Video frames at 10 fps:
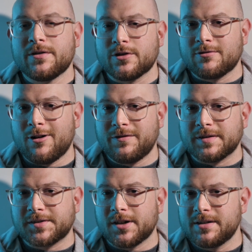the graph
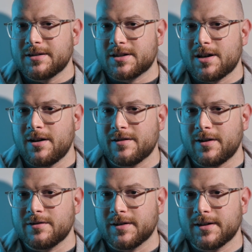is starting to curve
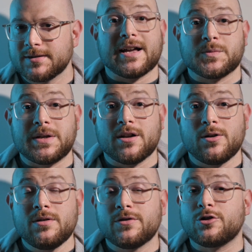over. As we
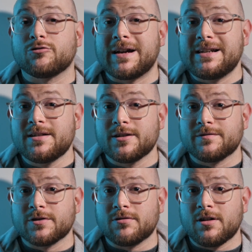know, the gradient
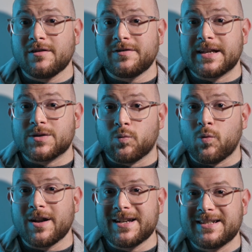of the graph is
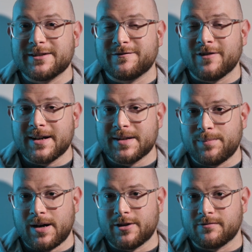1 divided
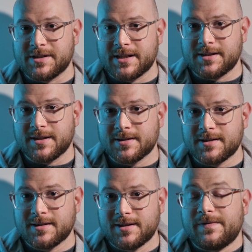by the
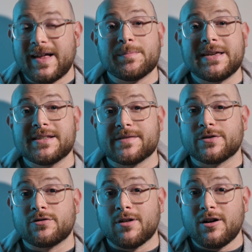resistance. That means if the
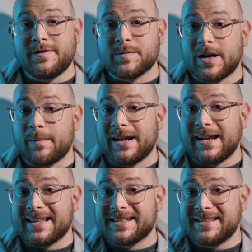graph is becoming
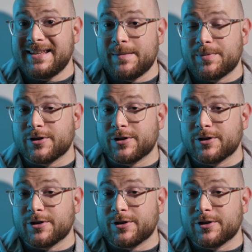less steep, the